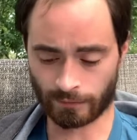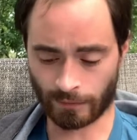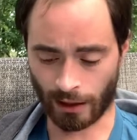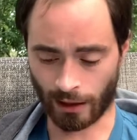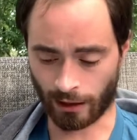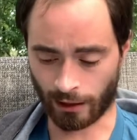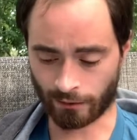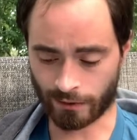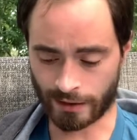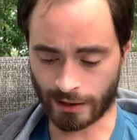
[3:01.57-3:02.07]

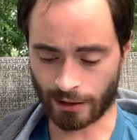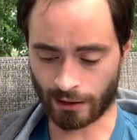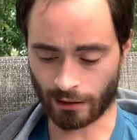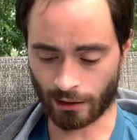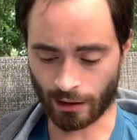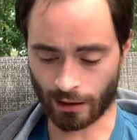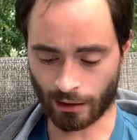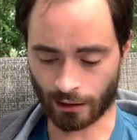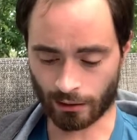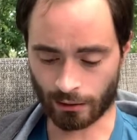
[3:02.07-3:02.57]
and I've seen
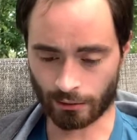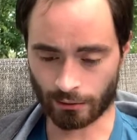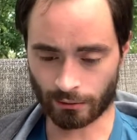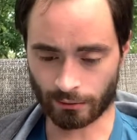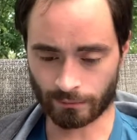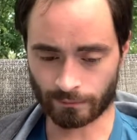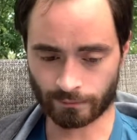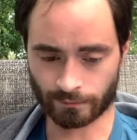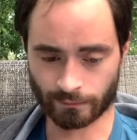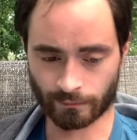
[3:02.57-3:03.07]

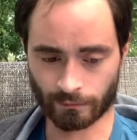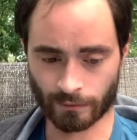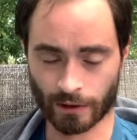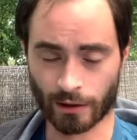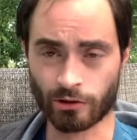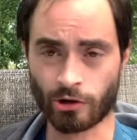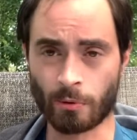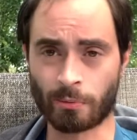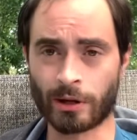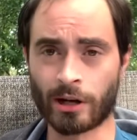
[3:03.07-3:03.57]

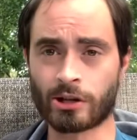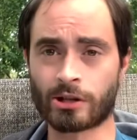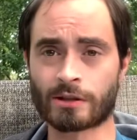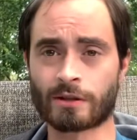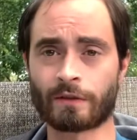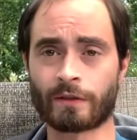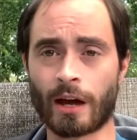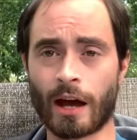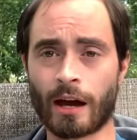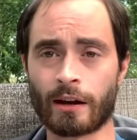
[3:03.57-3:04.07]
interpretations
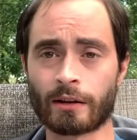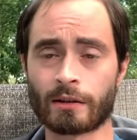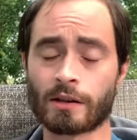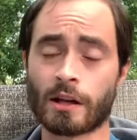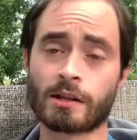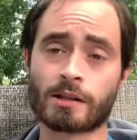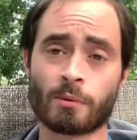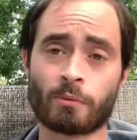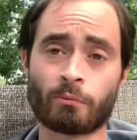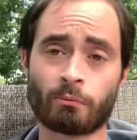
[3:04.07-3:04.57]
of that, and
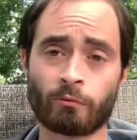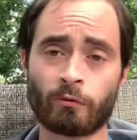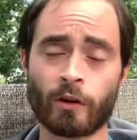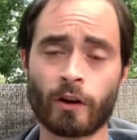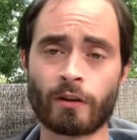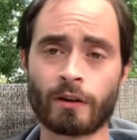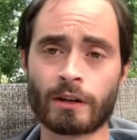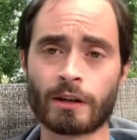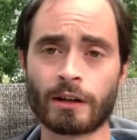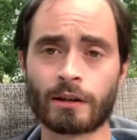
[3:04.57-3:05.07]
it's a
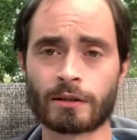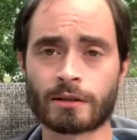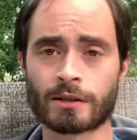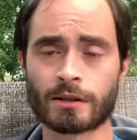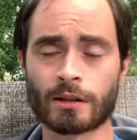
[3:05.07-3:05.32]
very neat